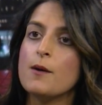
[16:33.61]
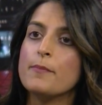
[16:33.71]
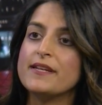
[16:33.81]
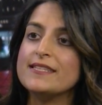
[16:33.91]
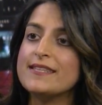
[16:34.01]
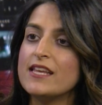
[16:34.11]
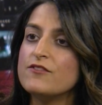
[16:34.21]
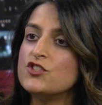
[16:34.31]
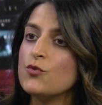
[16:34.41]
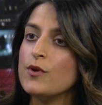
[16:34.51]
But instead
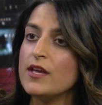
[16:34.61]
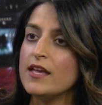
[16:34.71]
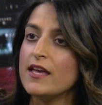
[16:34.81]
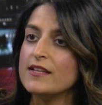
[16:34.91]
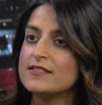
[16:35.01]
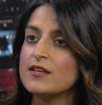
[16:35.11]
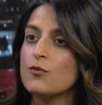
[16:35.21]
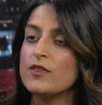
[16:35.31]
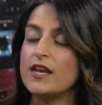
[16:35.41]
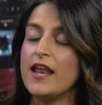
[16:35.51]
of doing it
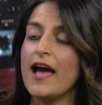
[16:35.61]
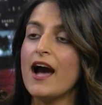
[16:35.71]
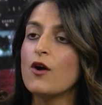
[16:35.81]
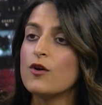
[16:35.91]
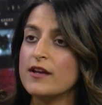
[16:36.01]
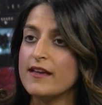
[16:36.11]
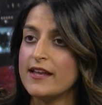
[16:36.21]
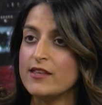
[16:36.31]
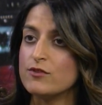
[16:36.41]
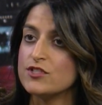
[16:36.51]
within an hour and
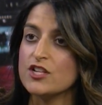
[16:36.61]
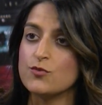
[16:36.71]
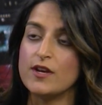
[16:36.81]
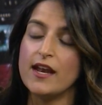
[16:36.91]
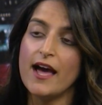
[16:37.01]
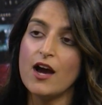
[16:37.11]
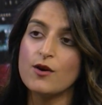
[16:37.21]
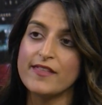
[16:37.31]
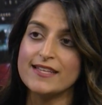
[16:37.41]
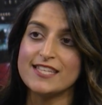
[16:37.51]
getting the results within an
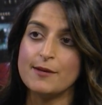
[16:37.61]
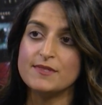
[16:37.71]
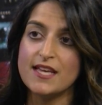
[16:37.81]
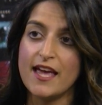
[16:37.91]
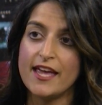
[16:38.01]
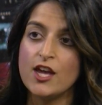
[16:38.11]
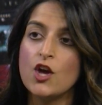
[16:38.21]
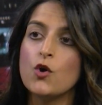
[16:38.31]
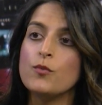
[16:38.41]
hour that same day,